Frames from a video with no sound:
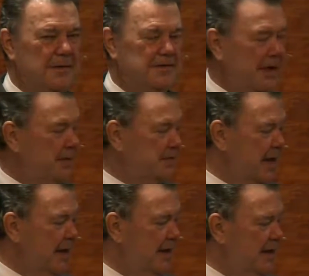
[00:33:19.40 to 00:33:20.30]
Philip
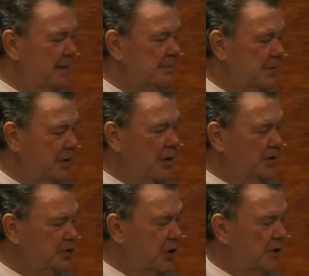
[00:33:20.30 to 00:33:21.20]
said to him, Lord,
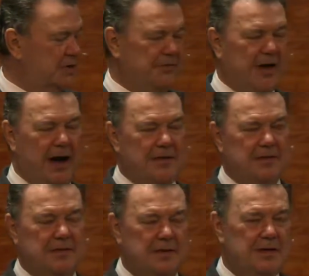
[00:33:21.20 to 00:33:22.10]
show us the Father.
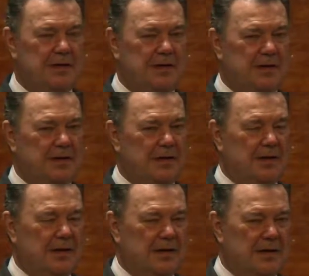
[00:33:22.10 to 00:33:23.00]

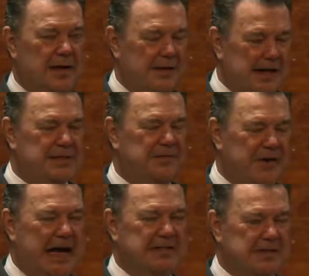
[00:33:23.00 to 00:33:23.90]
And that
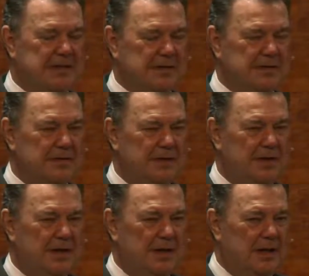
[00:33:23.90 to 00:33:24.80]
suffices us.
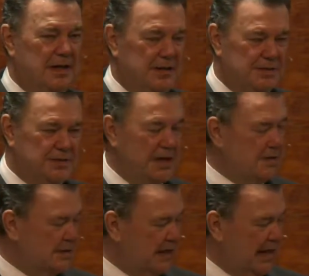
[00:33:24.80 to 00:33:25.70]

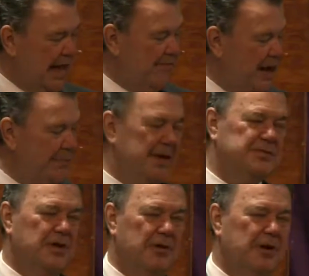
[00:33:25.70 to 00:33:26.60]
Jesus said, Have I been
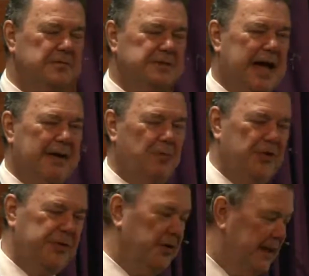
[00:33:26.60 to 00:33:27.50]
so long time
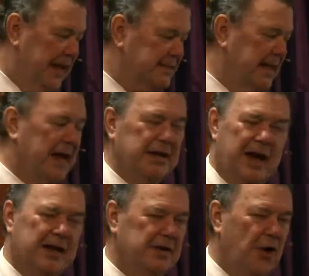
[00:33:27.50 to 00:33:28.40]
with you, and hast not
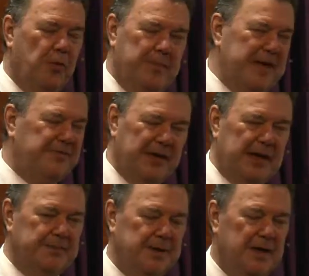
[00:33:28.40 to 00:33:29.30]
not known me,
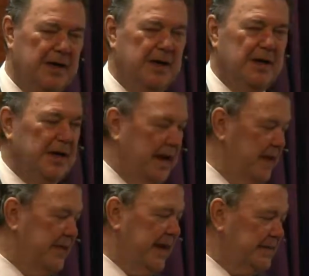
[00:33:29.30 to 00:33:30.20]
Philip? He
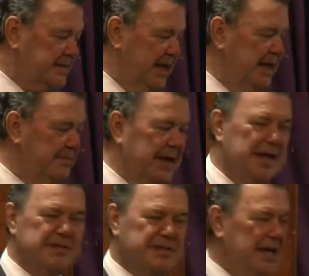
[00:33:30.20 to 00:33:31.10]
that has seen me
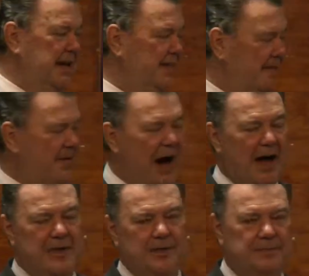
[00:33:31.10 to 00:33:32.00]
has seen the
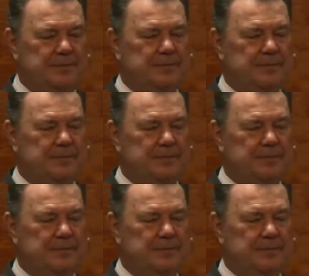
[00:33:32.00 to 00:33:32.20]
Father.